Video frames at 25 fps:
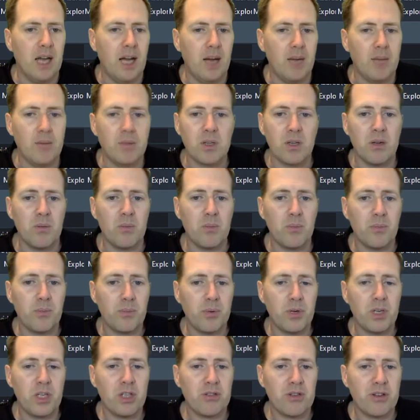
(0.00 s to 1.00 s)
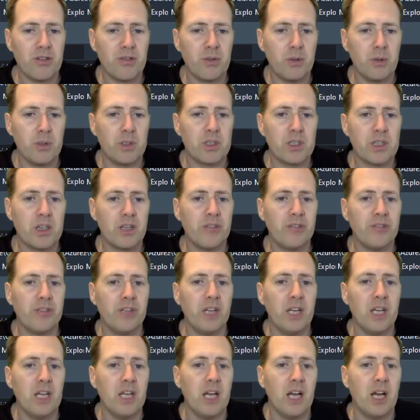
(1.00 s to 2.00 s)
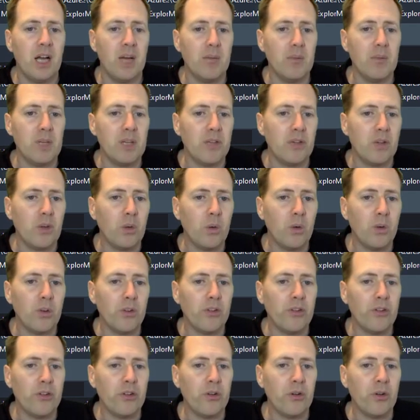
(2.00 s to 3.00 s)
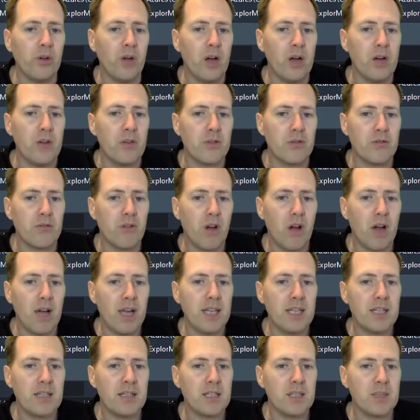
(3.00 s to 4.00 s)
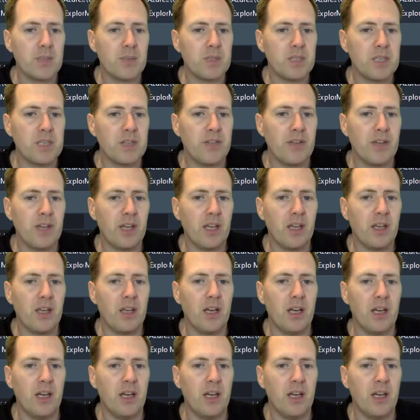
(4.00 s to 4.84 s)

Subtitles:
So pretty straightforward stuff. If you want to override the specific